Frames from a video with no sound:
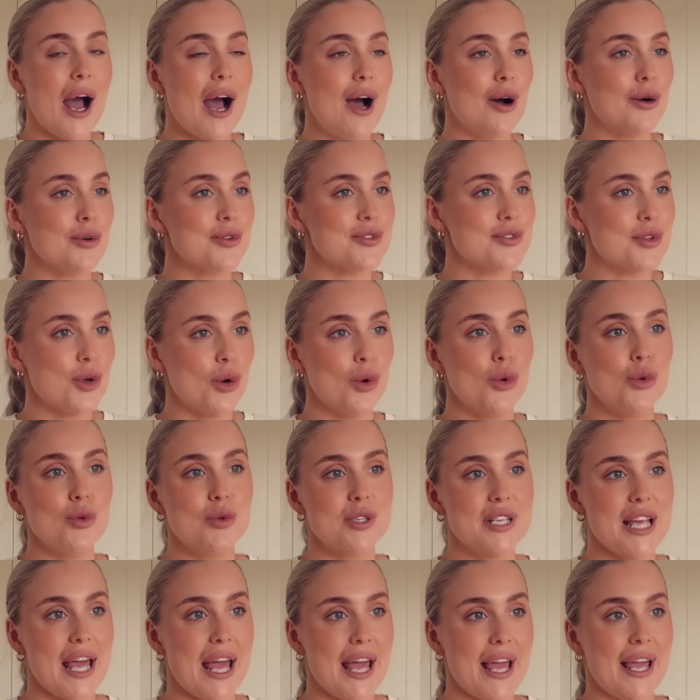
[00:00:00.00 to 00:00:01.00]
house all
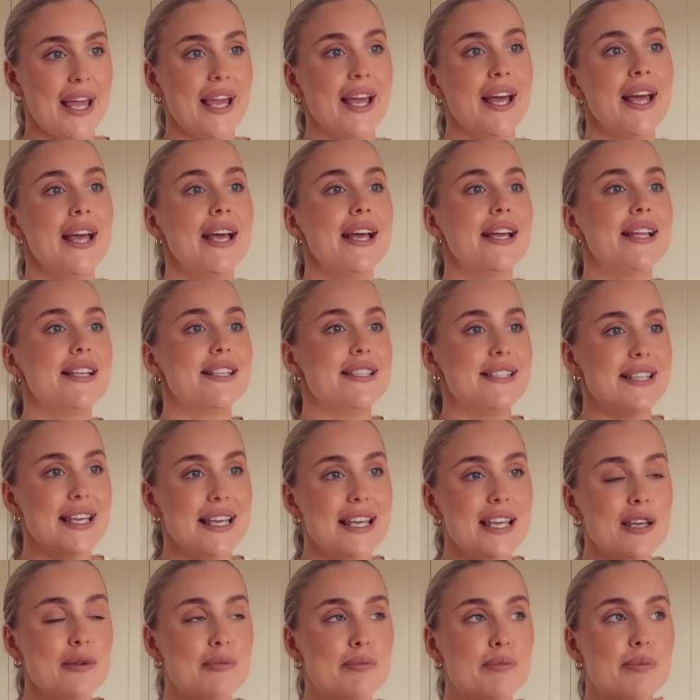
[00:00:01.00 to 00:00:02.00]
day,
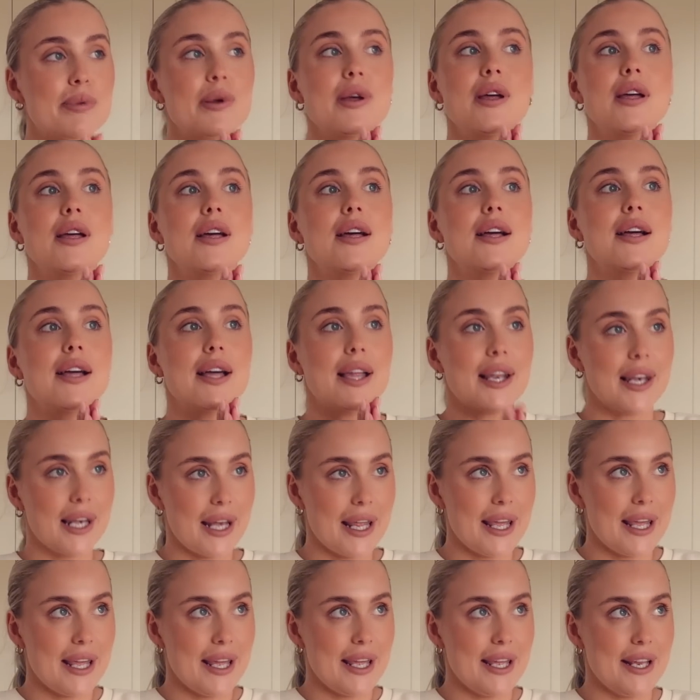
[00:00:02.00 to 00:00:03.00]
deep
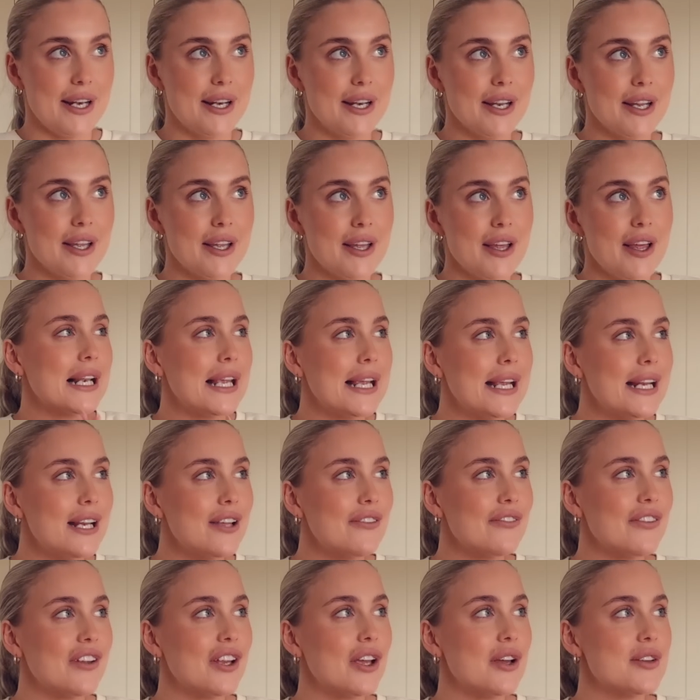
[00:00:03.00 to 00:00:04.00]
clean.
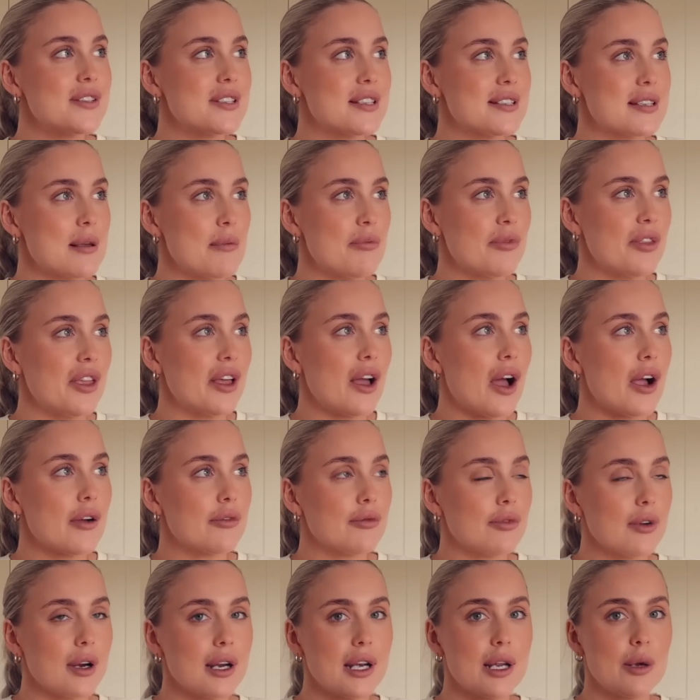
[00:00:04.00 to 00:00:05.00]
Cleaning videos is something I
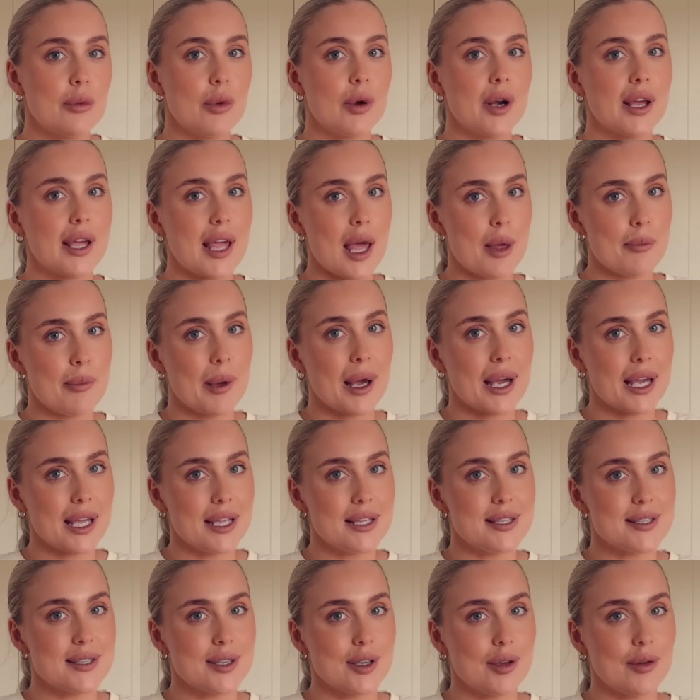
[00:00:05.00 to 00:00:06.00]
really wanna get back
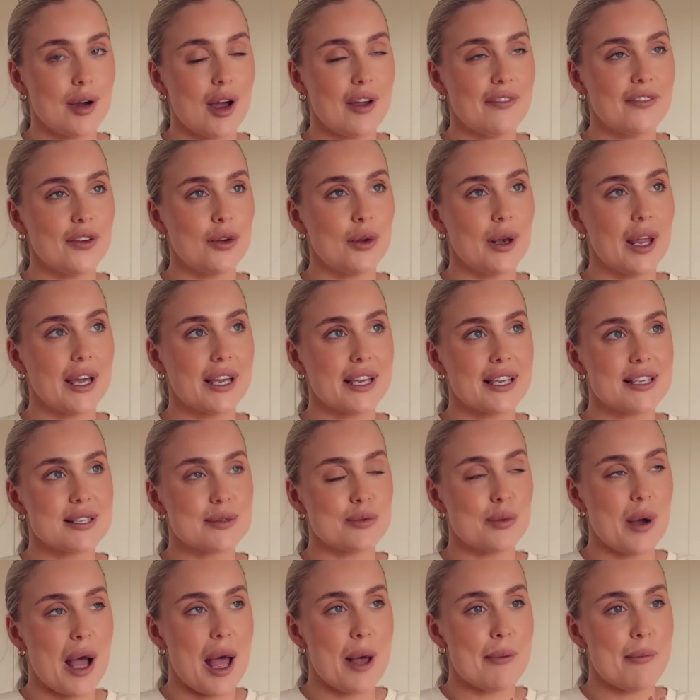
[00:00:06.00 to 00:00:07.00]
into. I feel like
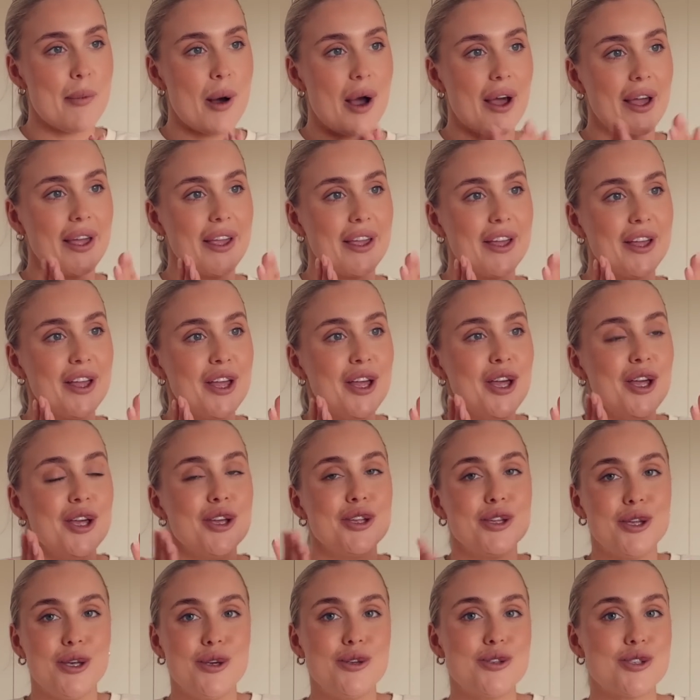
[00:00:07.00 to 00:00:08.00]
it's where my
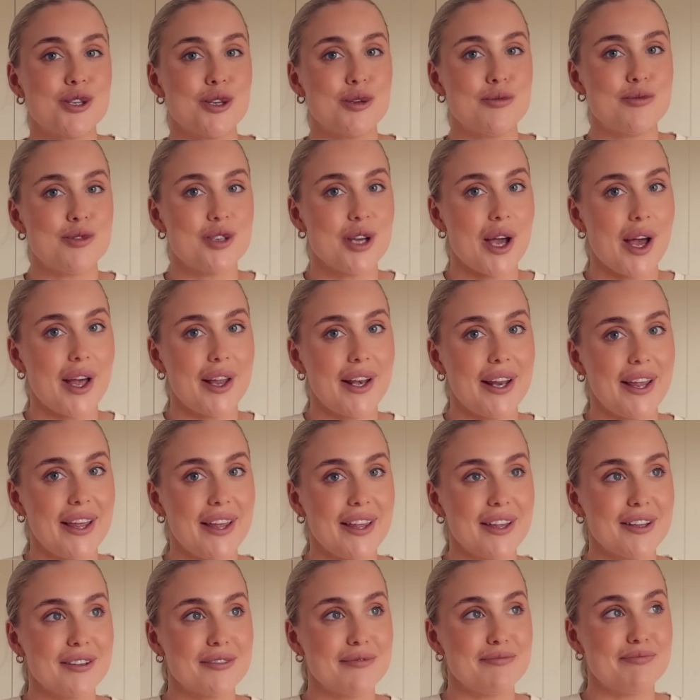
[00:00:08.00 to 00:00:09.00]
YouTube
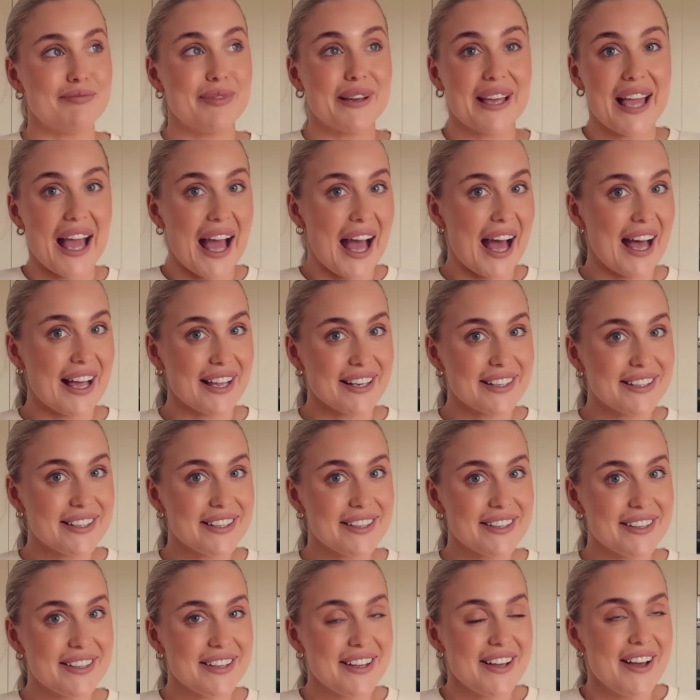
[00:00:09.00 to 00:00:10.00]
journey
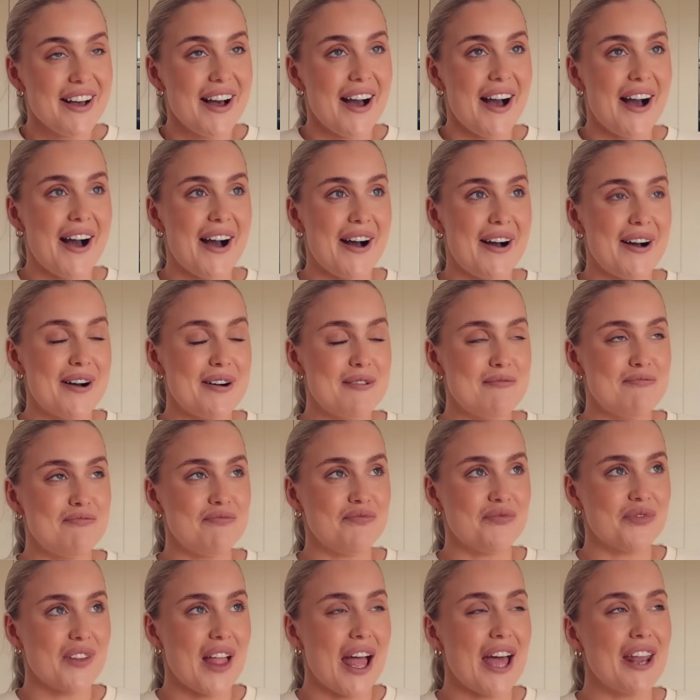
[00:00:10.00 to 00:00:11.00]
began,
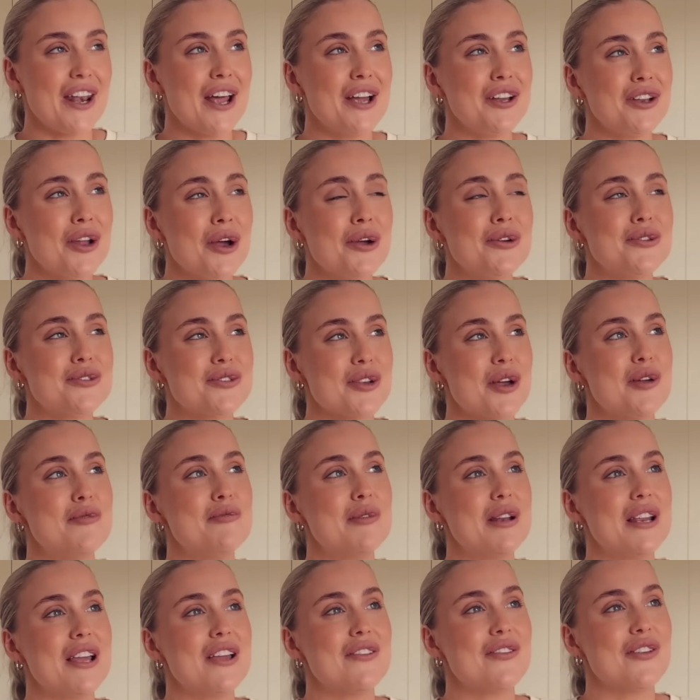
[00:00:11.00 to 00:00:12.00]
um, and I know so
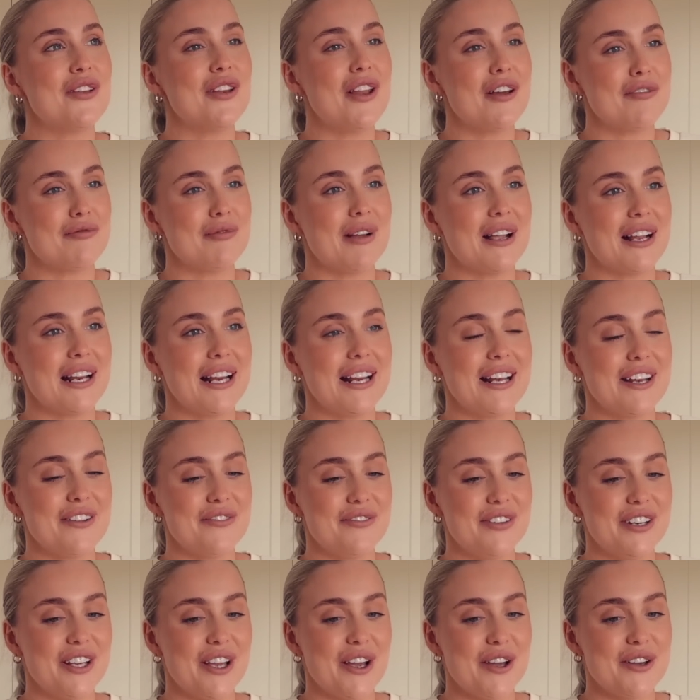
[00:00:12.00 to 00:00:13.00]
many of you love my
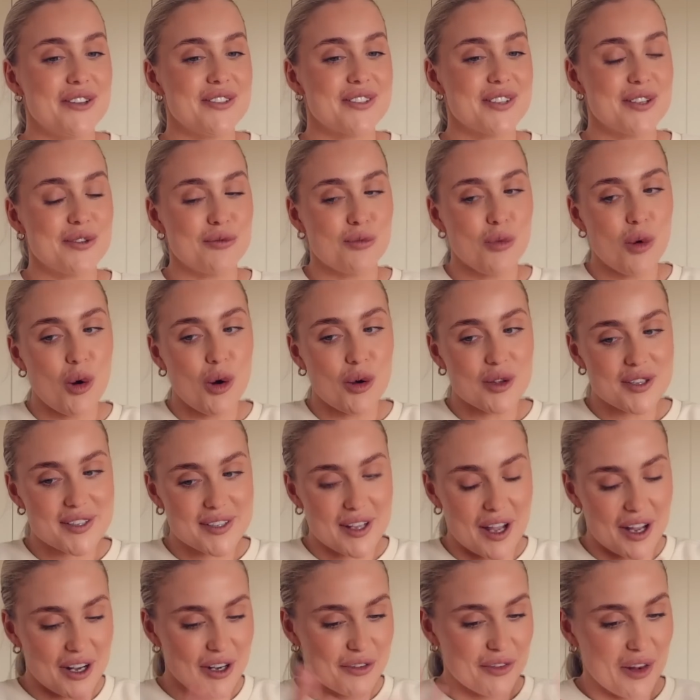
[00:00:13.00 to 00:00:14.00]
cleaning videos, and what's
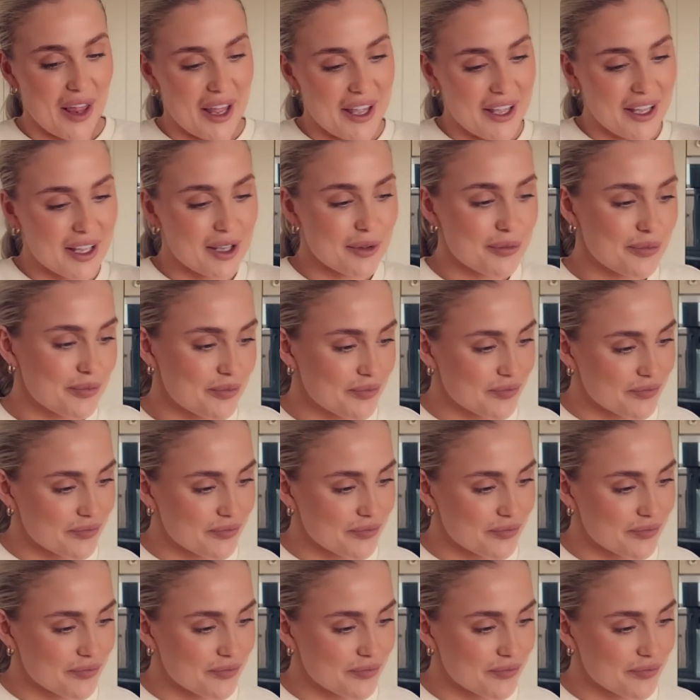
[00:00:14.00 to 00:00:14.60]
kind of like